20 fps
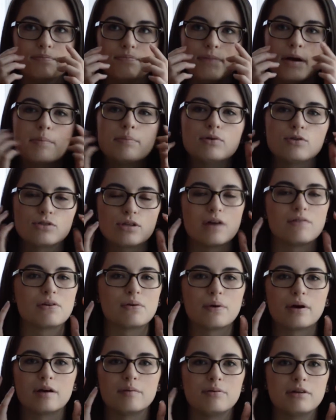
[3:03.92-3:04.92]
pimples
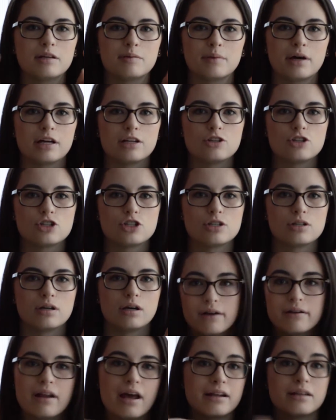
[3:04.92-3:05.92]
everywhere pretty much.
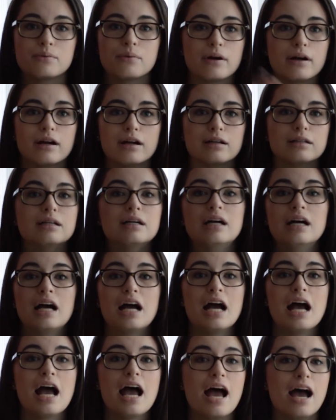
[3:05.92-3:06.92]
Anywhere
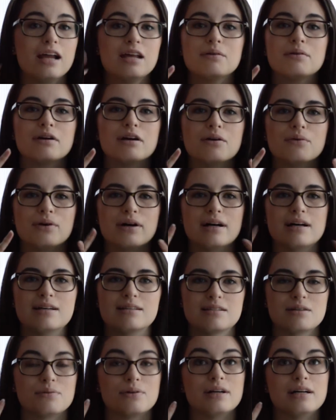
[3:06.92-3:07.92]
it
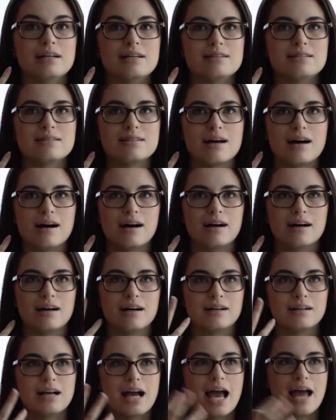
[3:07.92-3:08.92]
was,
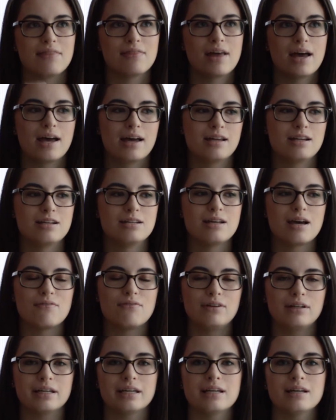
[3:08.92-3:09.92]
and then
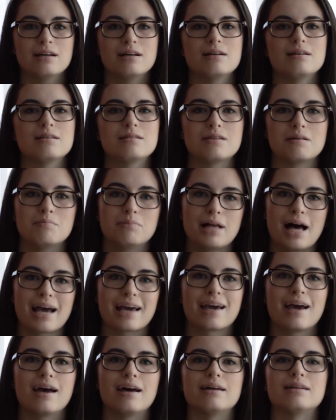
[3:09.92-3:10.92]
definitely some
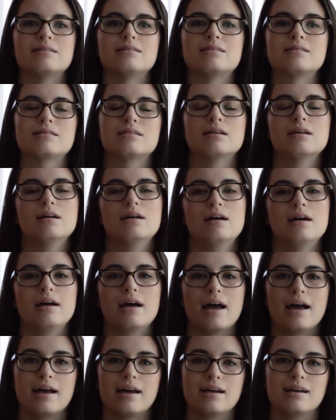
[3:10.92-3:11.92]
blackheads
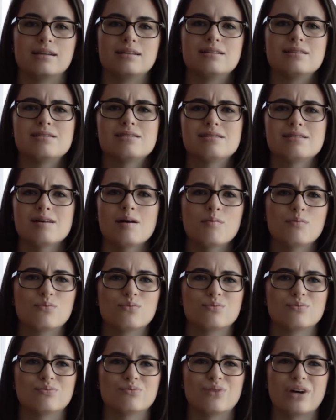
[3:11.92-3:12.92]
and
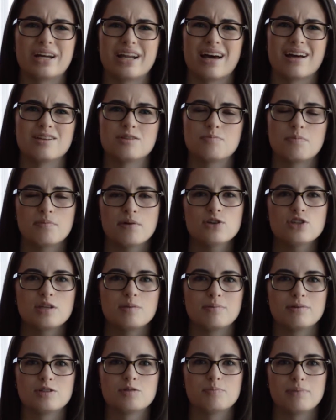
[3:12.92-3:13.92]
some whiteheads, but mostly
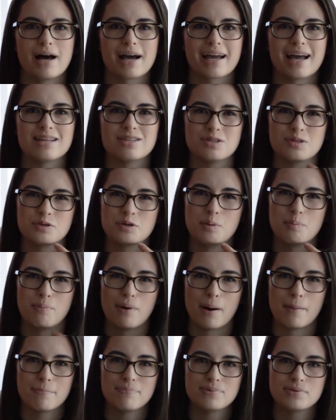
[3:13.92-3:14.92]
just blackheads and little
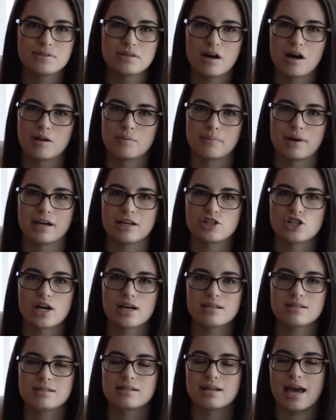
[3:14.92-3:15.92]
bumps on my
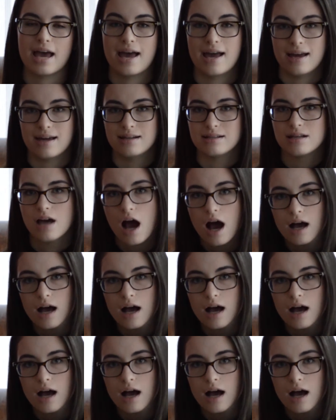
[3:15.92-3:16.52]
chest, and